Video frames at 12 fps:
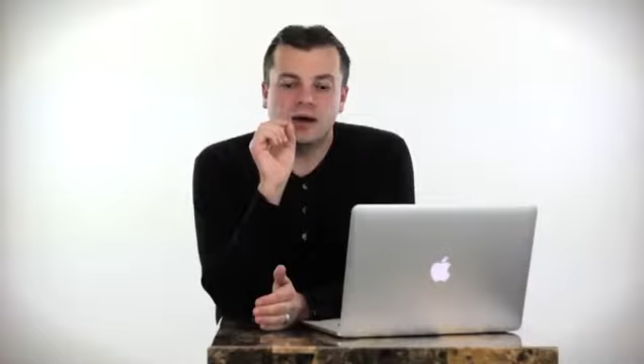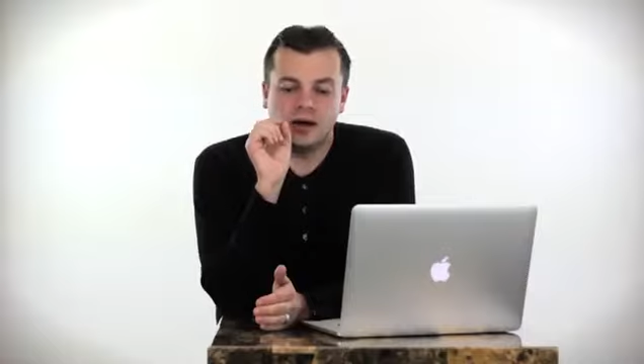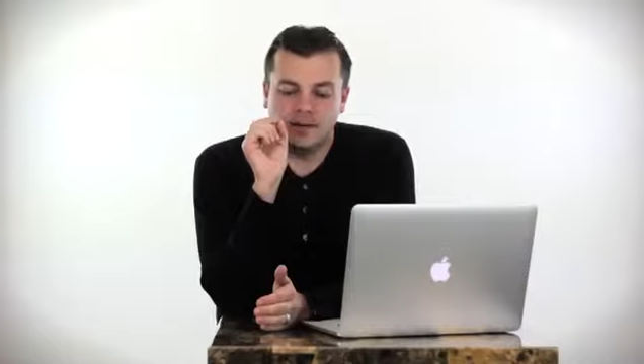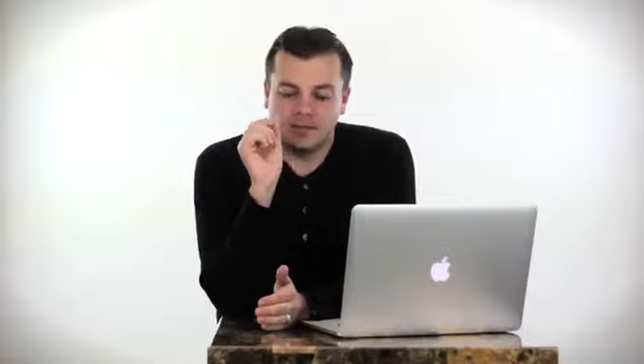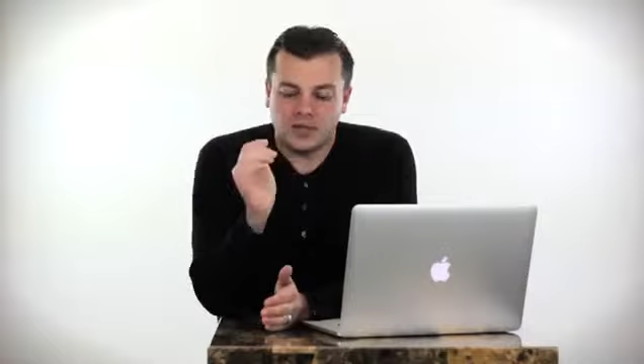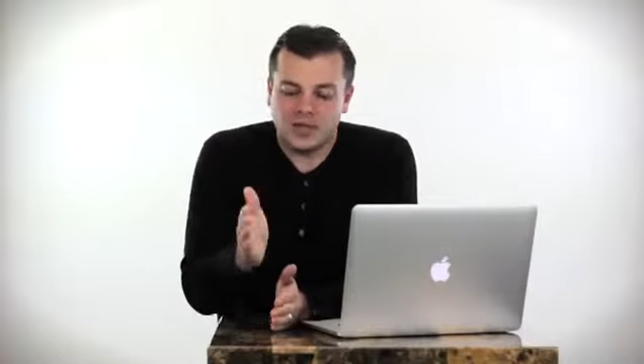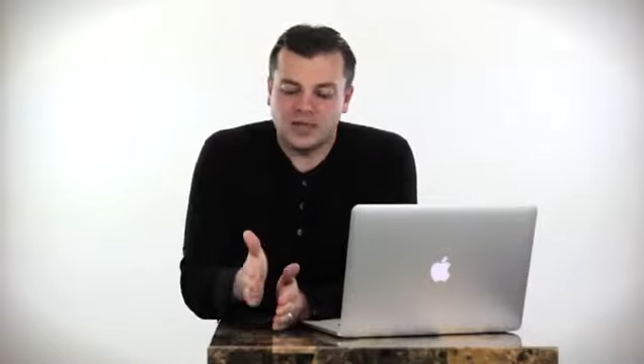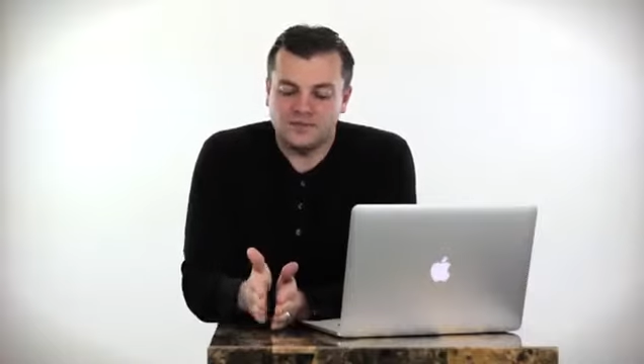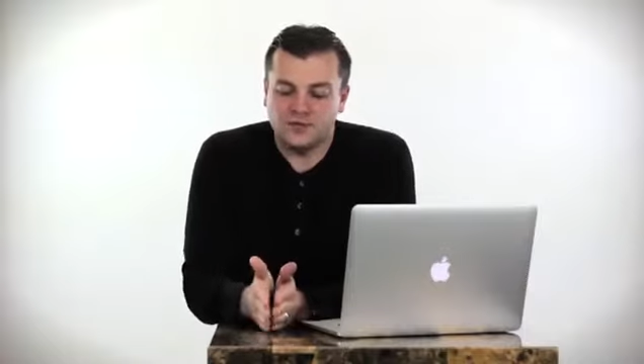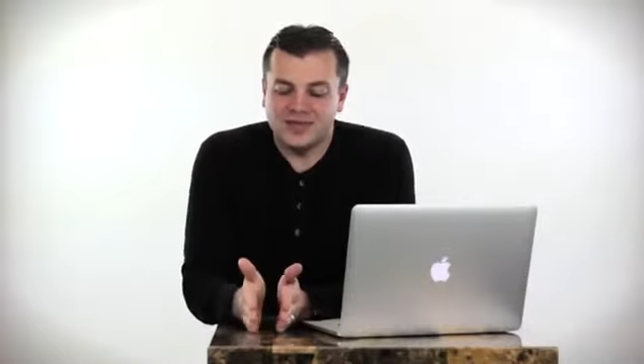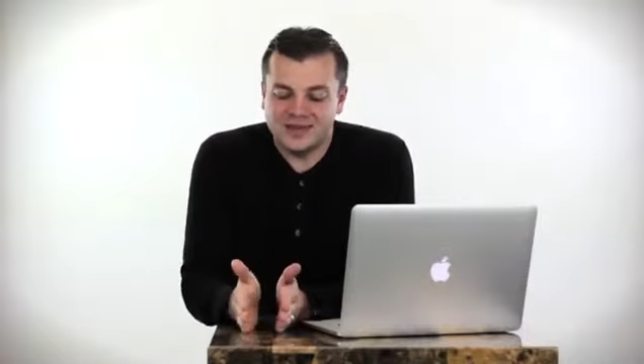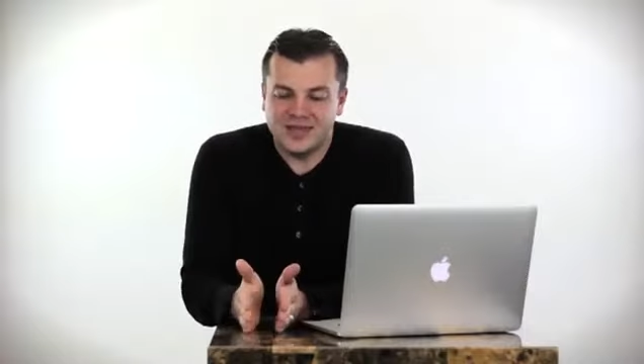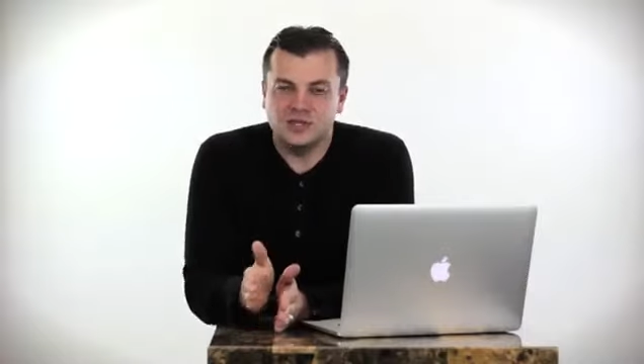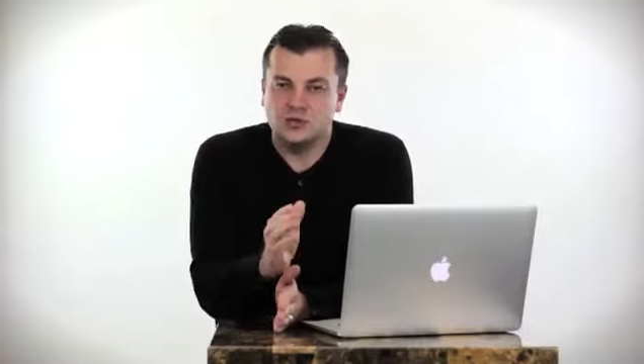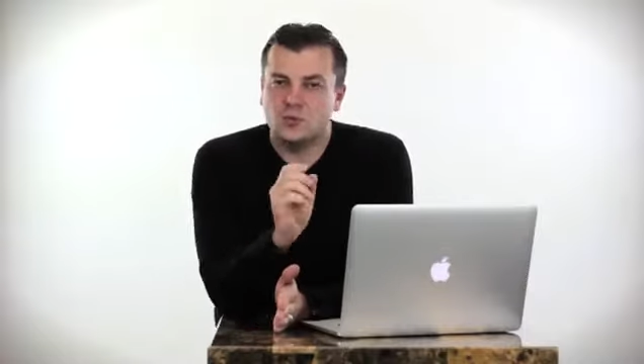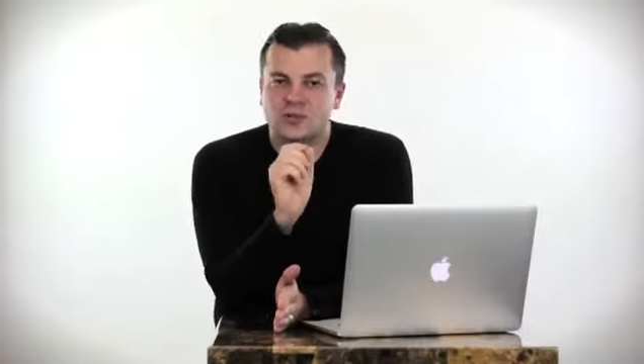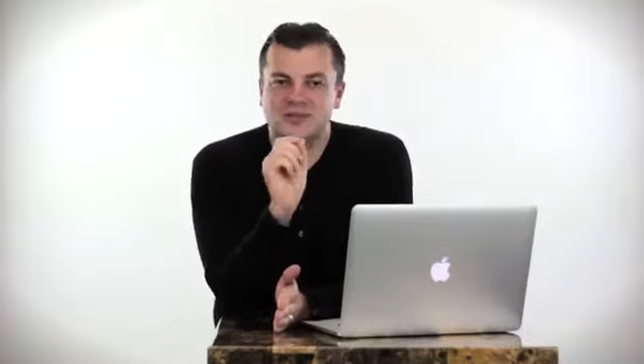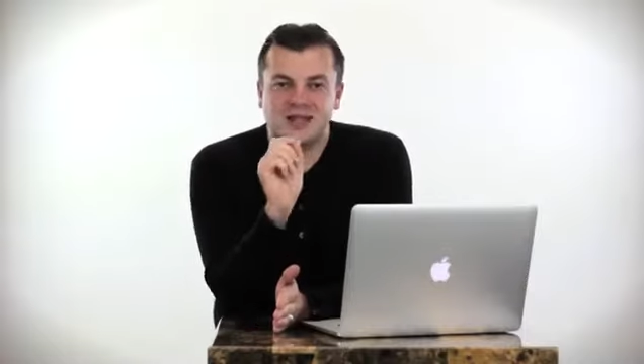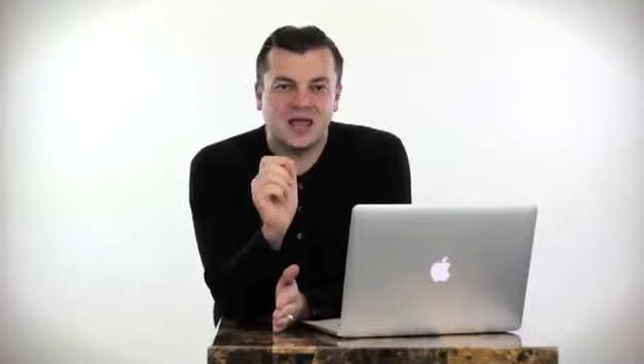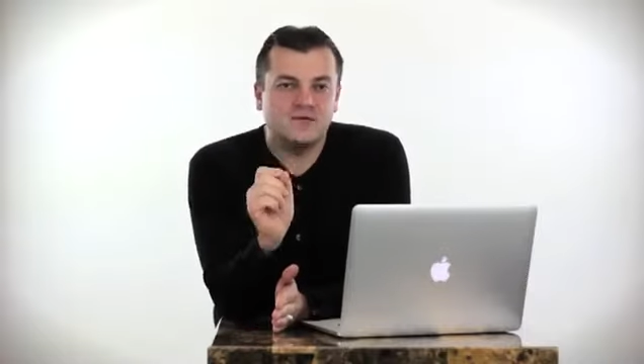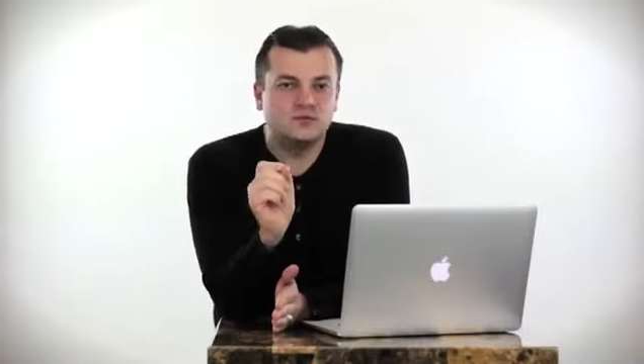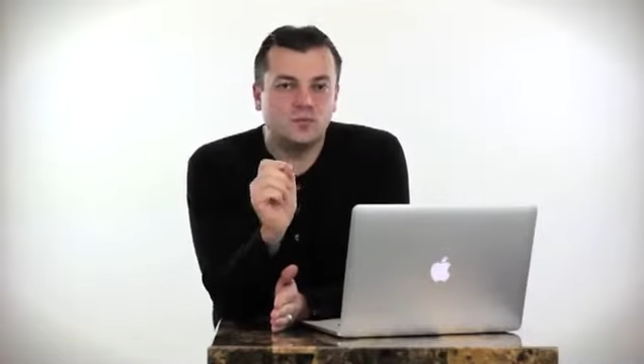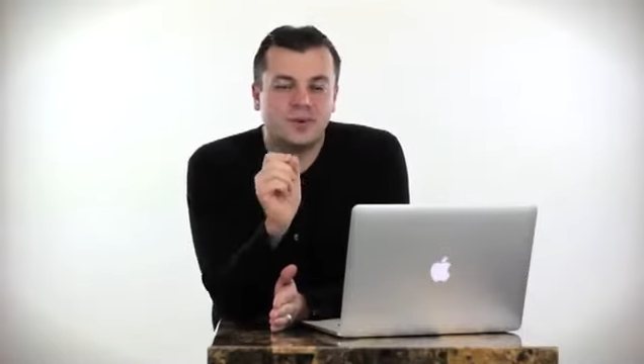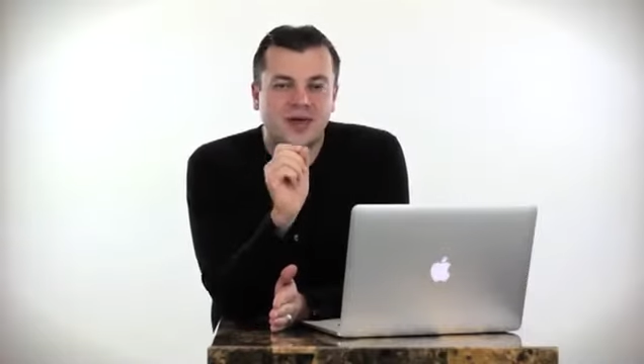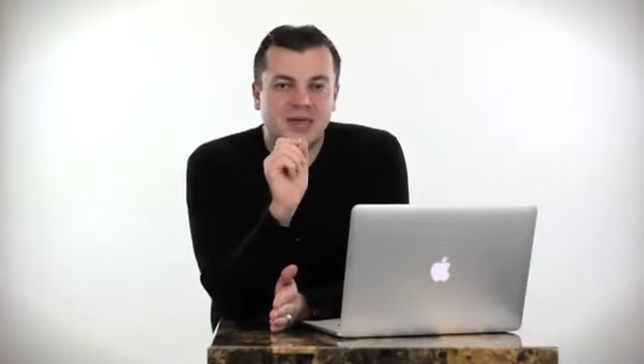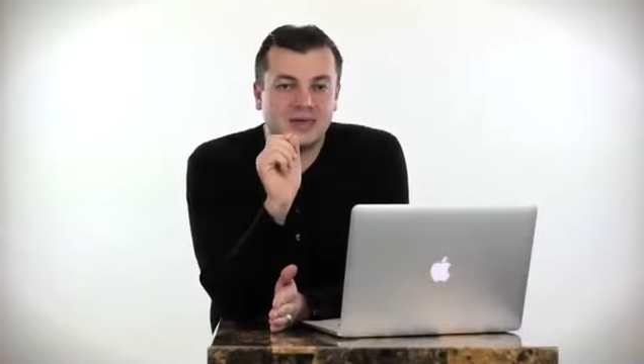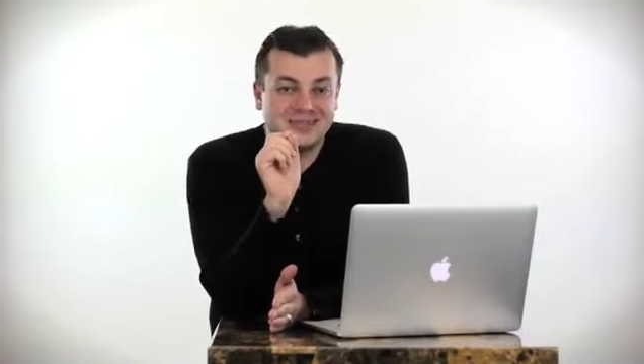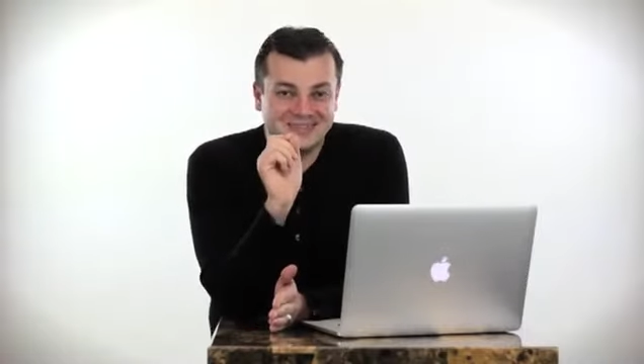And if you get in, you will not have to pay